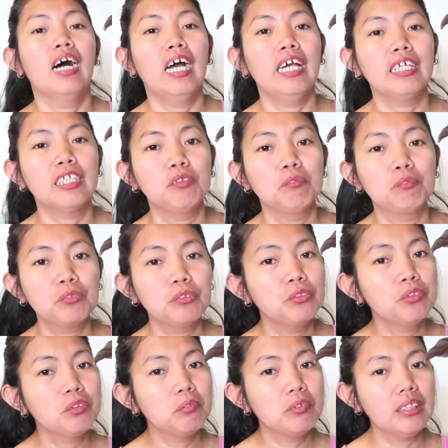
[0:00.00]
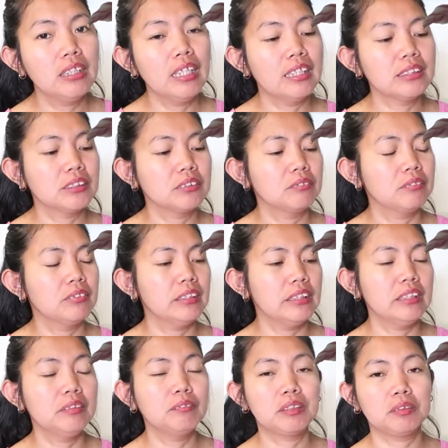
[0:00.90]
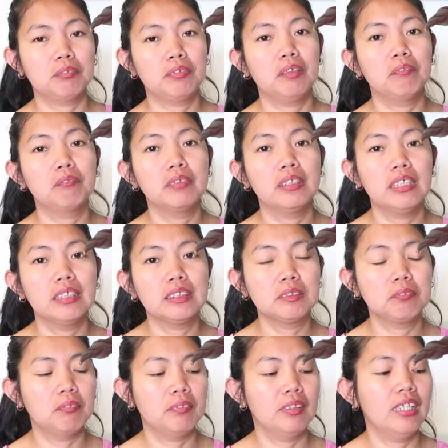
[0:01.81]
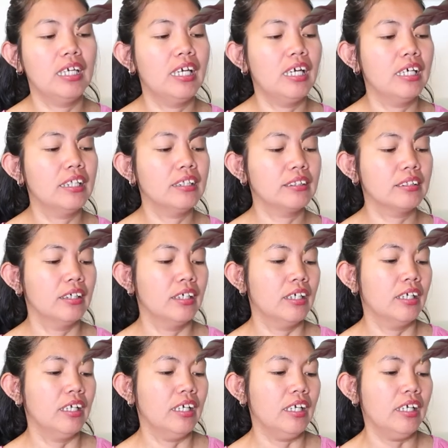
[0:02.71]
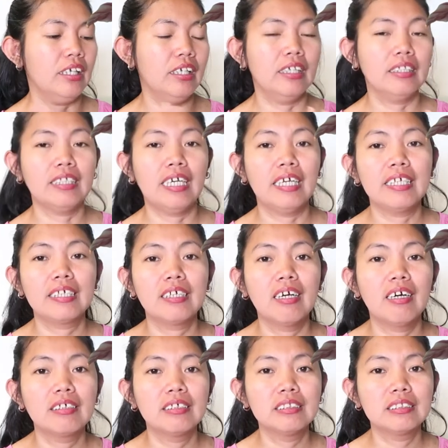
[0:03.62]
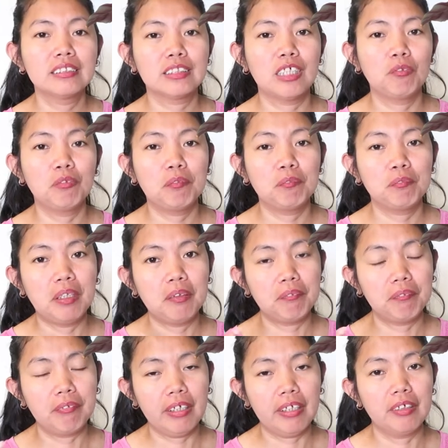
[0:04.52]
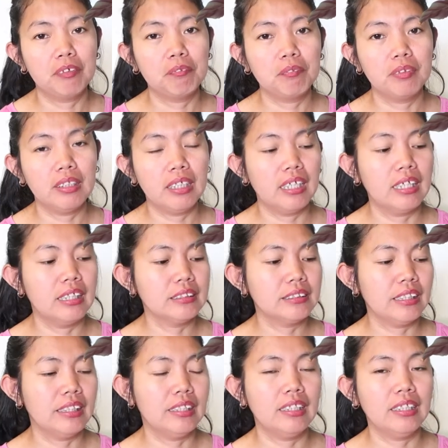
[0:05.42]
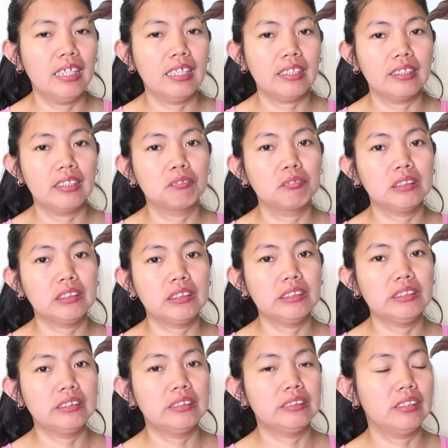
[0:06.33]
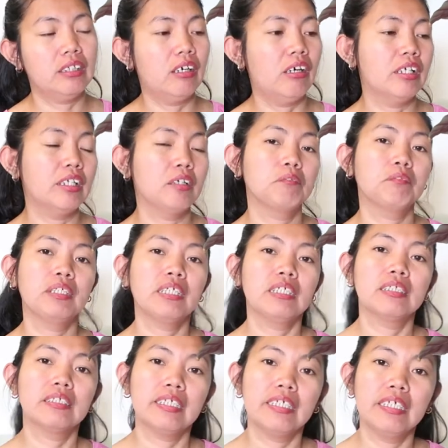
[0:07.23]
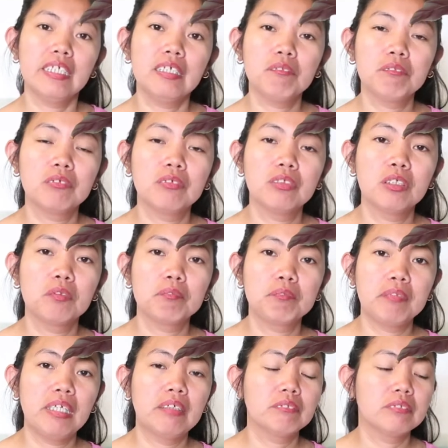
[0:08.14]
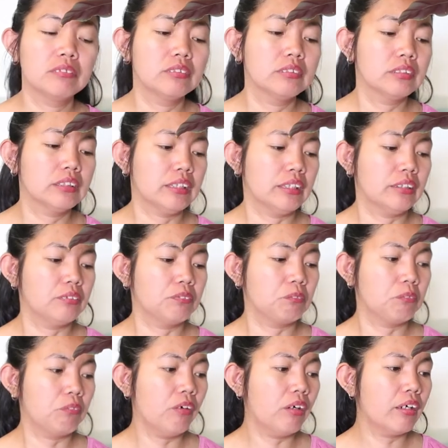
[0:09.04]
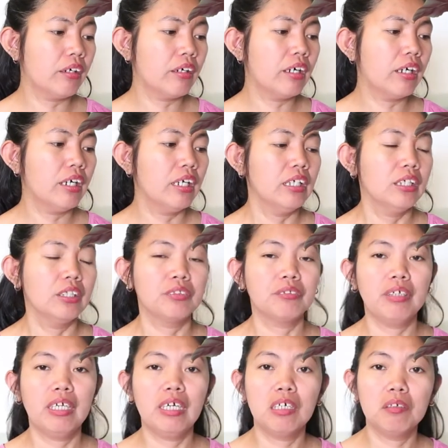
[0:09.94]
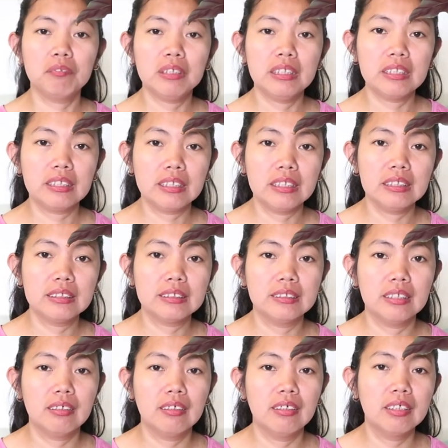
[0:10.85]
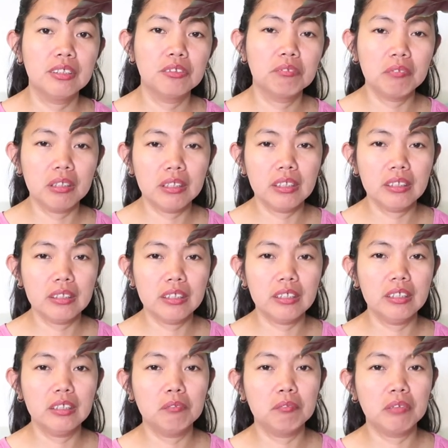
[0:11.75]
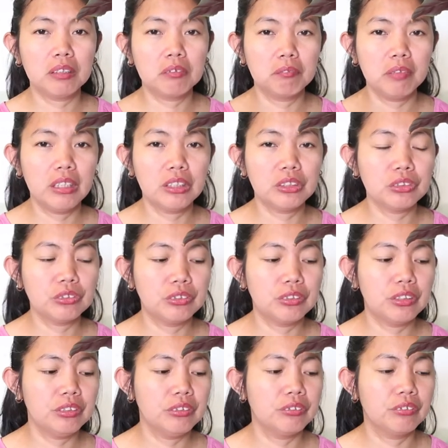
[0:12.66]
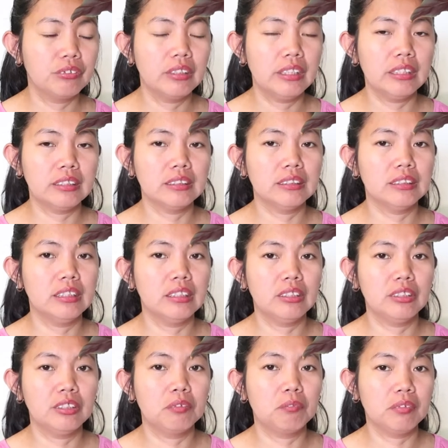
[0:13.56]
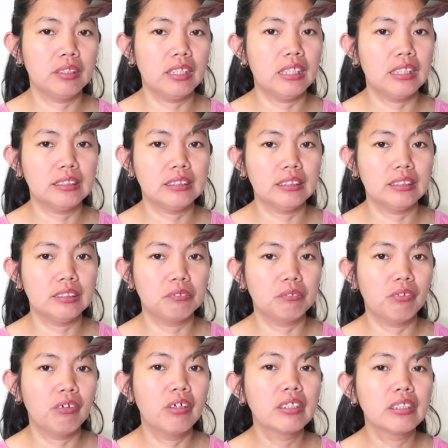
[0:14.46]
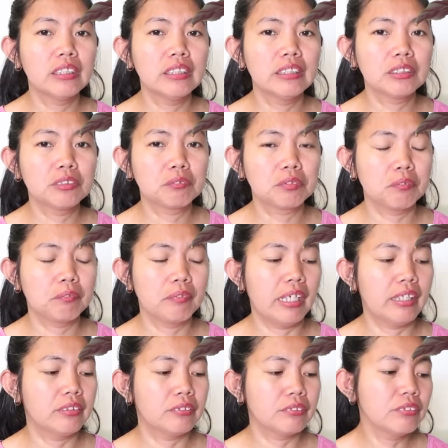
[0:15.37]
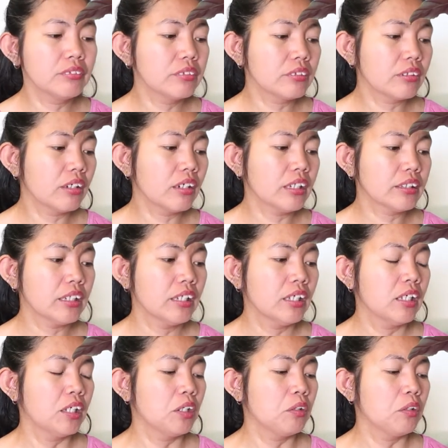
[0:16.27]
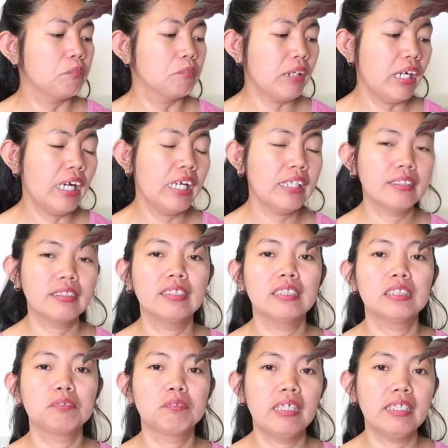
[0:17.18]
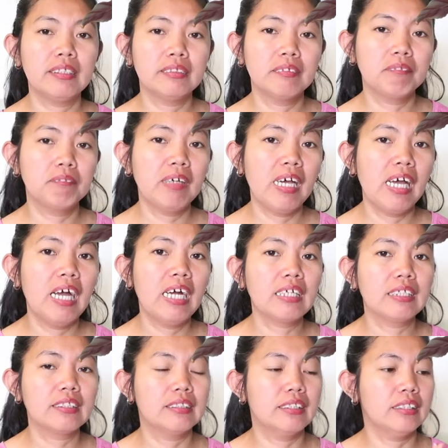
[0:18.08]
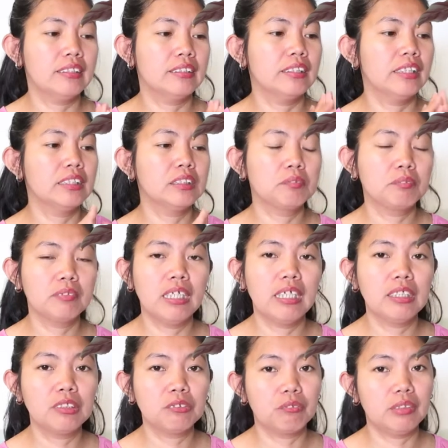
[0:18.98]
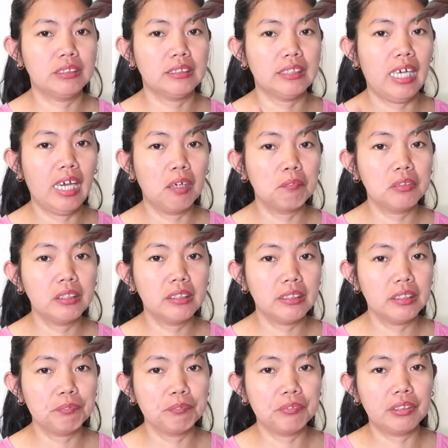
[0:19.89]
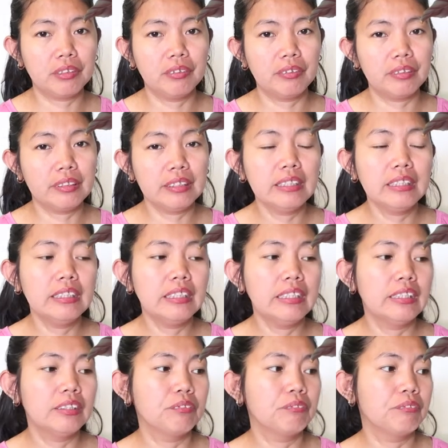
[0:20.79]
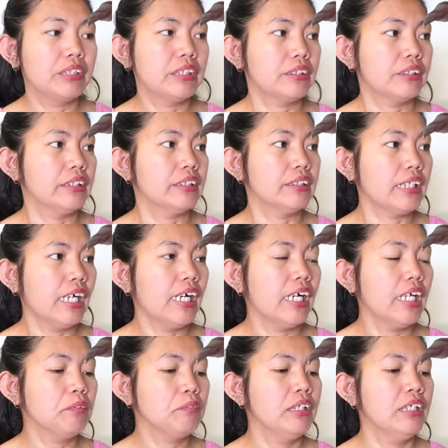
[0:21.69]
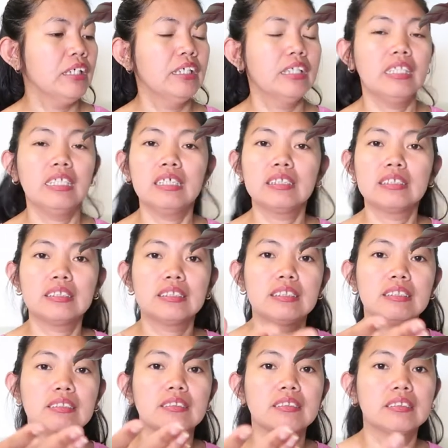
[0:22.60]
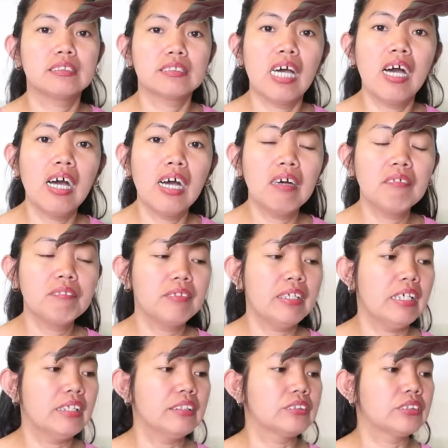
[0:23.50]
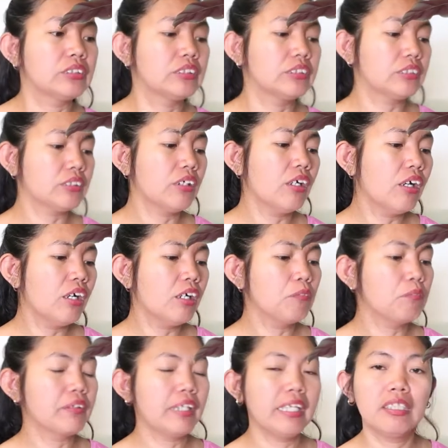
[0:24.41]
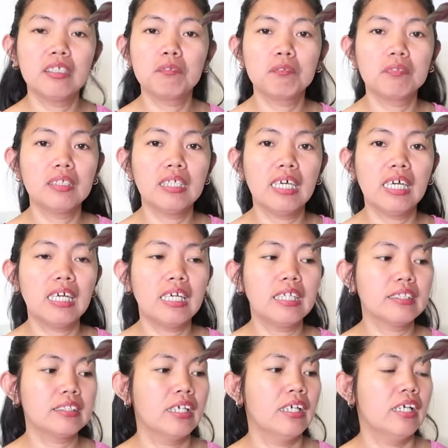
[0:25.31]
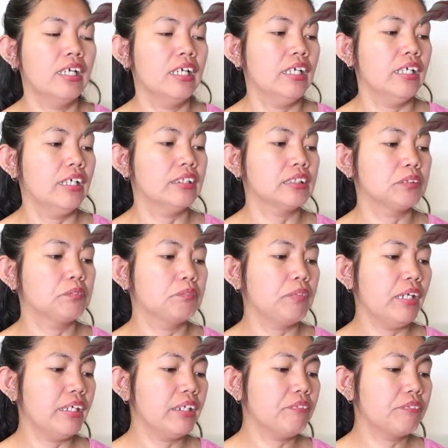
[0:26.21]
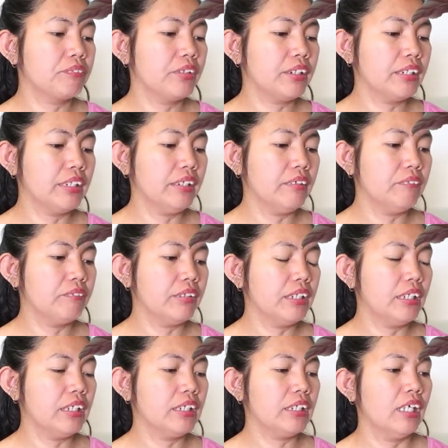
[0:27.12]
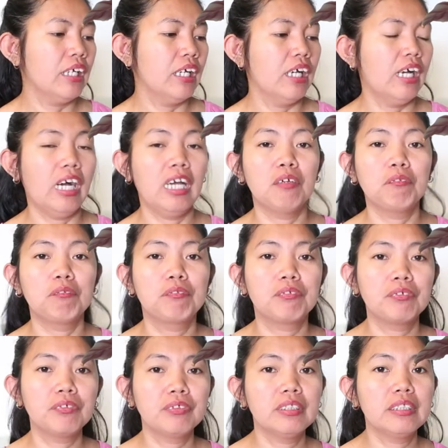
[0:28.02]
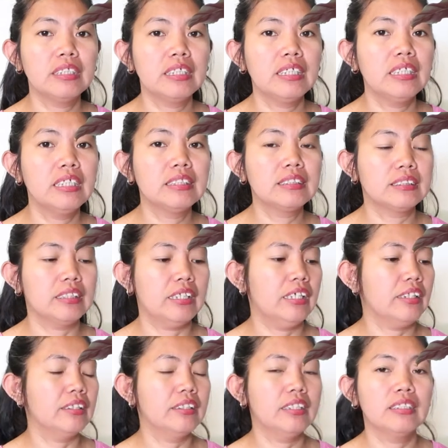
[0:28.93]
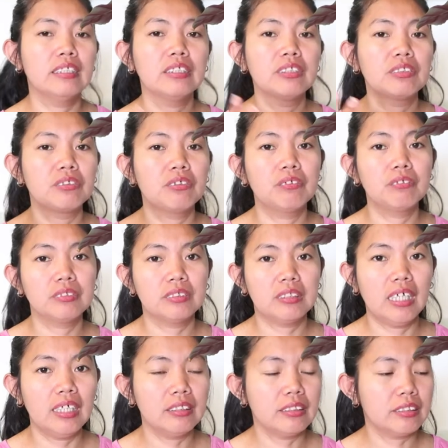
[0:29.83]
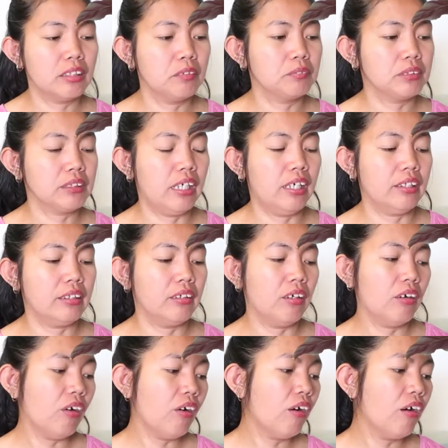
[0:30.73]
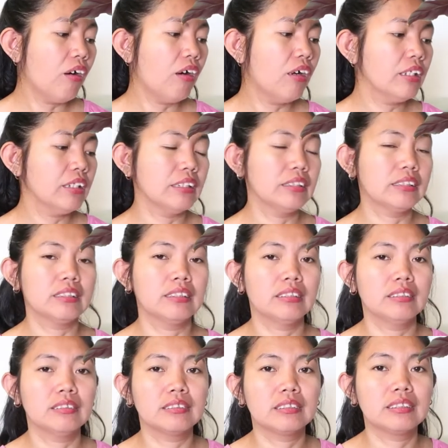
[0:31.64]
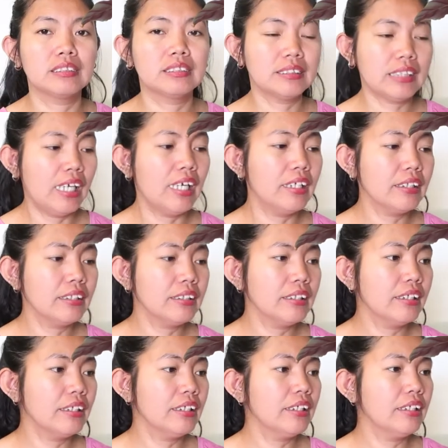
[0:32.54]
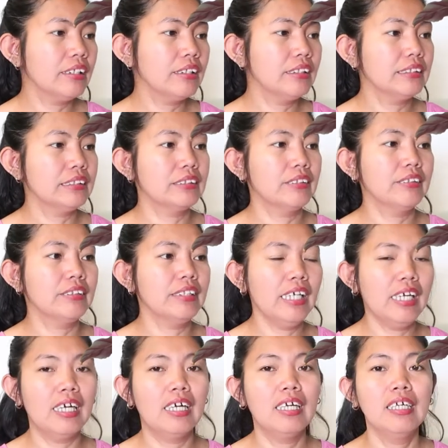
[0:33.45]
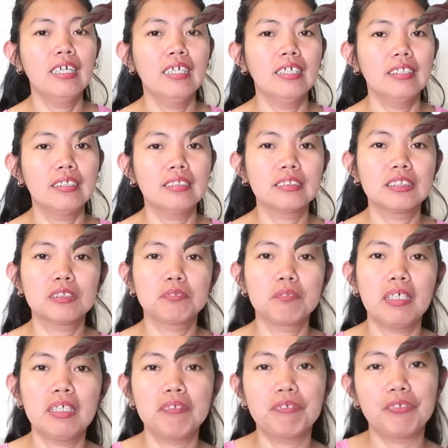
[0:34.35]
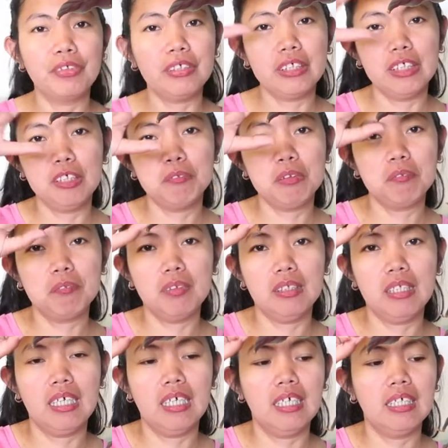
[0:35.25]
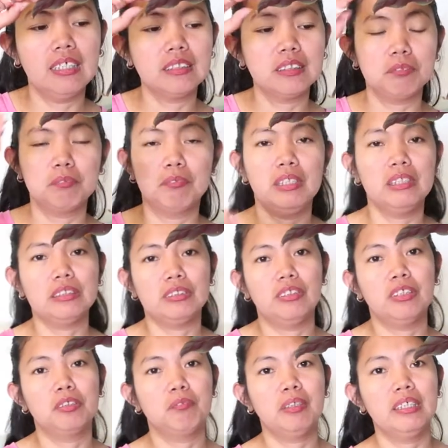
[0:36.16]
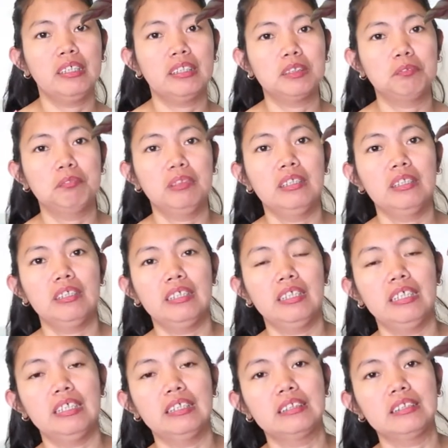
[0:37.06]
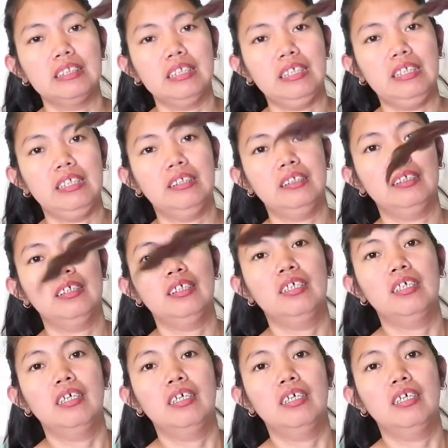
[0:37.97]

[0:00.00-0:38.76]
I remove lots of leaves from this plant and I gathered some of my prayer plants and let them sit on a big tray full of pebbles and water to help increase the humidity but make sure you don't let sit your plants in water to prevent root rot but despite the fact that this plant was having difficulty in winter time, it's still tough and strong prayer plant. It's very forgiving. I pruned this. It didn't throw tantrums at all. It's still standing. So yeah, this is very forgiving plants based on my experience and